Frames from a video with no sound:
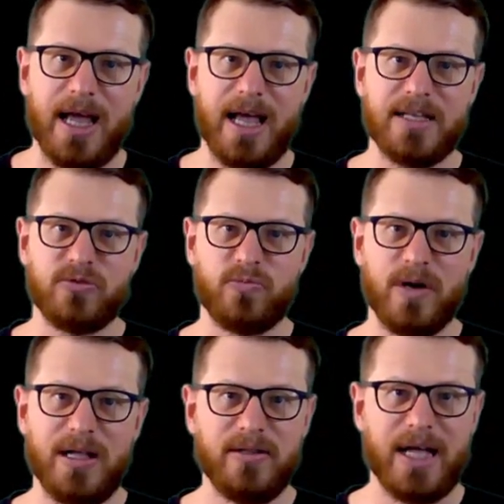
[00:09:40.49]
as
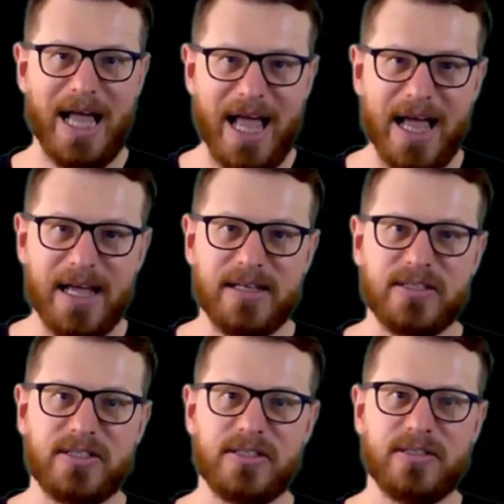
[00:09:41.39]
well
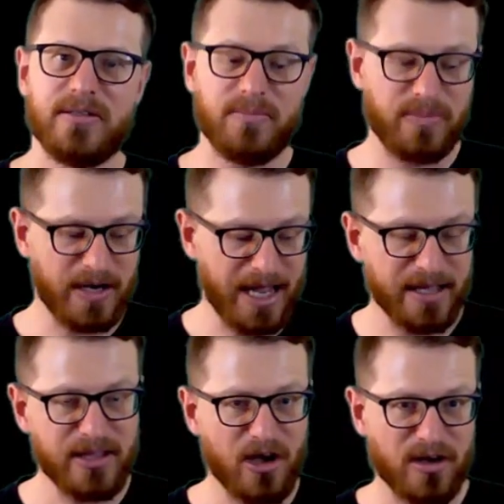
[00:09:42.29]
as playing
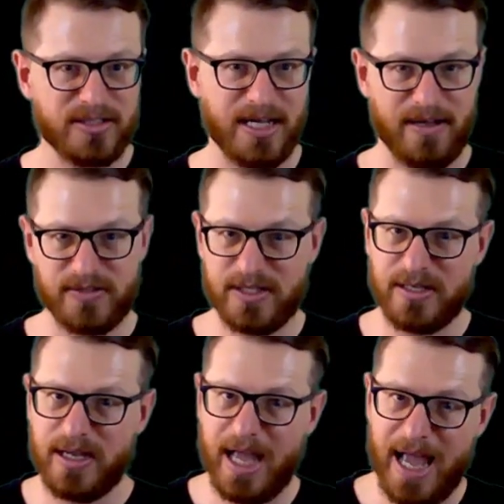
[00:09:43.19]
the octaves
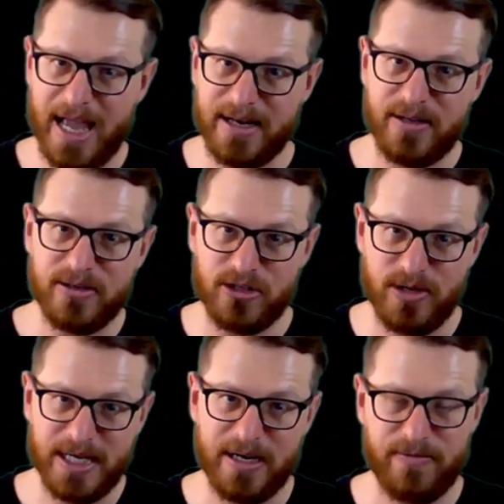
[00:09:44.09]
and
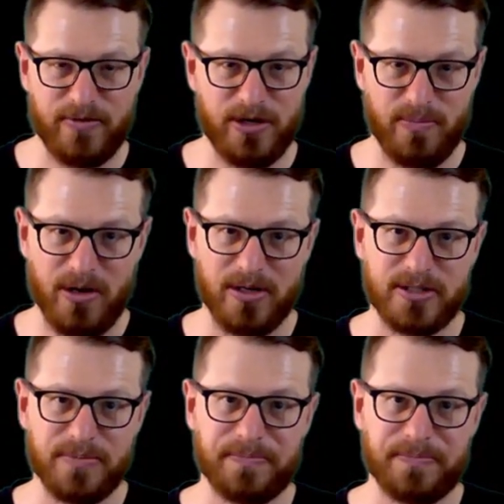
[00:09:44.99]
doing it a third apart.